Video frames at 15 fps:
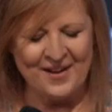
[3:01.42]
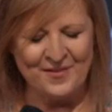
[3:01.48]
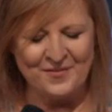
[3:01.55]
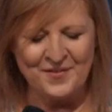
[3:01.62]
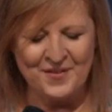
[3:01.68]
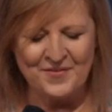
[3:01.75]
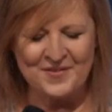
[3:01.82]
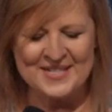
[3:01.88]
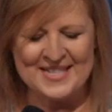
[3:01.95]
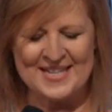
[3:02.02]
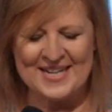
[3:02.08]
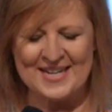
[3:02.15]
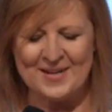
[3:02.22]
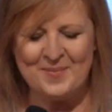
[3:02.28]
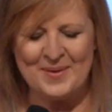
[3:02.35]
at
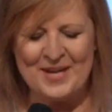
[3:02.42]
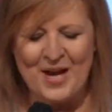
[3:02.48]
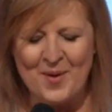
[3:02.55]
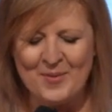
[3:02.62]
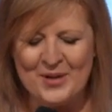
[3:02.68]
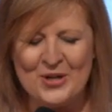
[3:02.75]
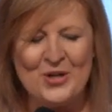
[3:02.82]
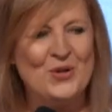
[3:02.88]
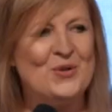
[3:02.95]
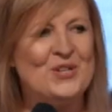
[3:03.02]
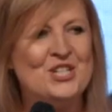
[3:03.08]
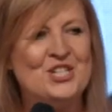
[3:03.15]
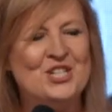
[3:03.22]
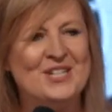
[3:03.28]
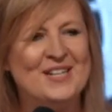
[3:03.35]
15, becoming a
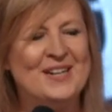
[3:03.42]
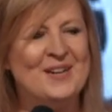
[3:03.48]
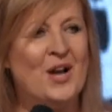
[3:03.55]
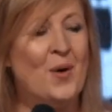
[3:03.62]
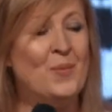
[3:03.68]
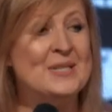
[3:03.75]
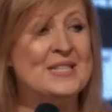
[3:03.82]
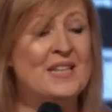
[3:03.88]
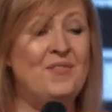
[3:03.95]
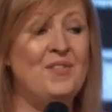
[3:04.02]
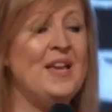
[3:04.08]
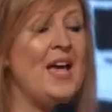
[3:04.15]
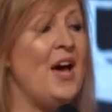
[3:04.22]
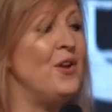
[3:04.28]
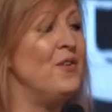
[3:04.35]
Christian, I was
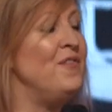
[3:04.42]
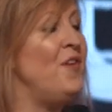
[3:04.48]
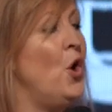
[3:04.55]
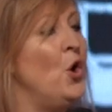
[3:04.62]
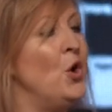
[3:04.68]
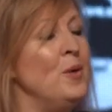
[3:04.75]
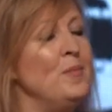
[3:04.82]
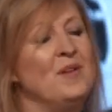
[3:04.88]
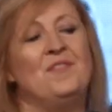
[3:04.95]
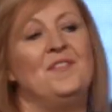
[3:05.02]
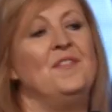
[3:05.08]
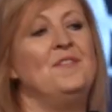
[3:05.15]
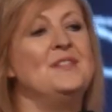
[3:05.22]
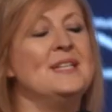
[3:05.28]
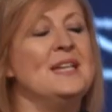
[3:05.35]
living out of home at
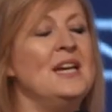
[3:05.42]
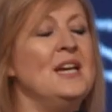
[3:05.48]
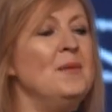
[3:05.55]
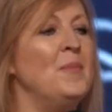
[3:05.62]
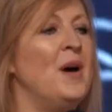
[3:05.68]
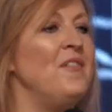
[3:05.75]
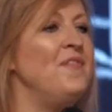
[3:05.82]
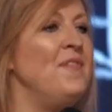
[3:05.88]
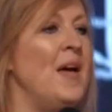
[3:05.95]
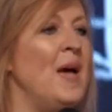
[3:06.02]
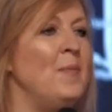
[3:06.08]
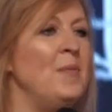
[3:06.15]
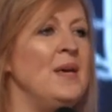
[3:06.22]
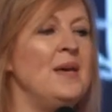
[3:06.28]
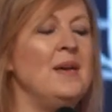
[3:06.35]
15. My
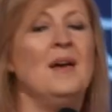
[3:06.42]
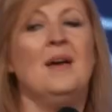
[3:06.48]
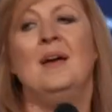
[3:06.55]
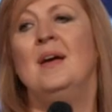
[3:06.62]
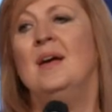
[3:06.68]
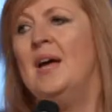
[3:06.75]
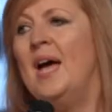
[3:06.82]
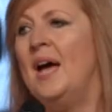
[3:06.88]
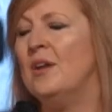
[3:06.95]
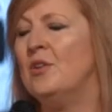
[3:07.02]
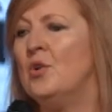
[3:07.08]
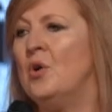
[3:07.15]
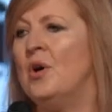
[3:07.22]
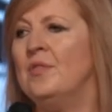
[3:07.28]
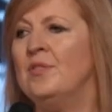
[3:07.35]
family
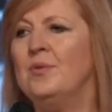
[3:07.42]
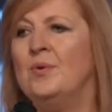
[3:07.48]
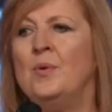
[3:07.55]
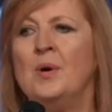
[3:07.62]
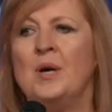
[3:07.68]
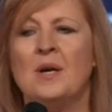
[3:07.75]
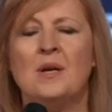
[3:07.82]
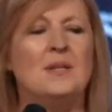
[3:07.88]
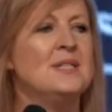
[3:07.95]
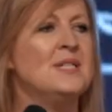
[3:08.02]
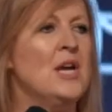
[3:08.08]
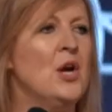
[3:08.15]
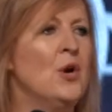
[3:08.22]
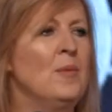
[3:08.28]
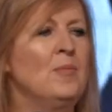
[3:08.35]
had gone through a
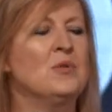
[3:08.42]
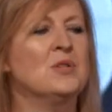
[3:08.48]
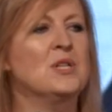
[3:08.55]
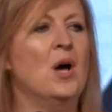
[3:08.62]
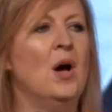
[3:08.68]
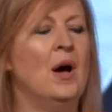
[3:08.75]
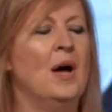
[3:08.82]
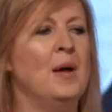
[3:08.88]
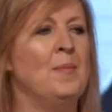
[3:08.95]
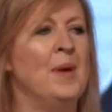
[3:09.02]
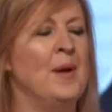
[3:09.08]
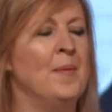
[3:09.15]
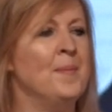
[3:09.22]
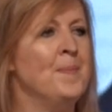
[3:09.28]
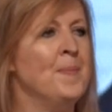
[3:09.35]
terrible time
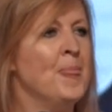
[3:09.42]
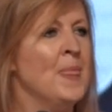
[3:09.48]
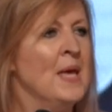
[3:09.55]
and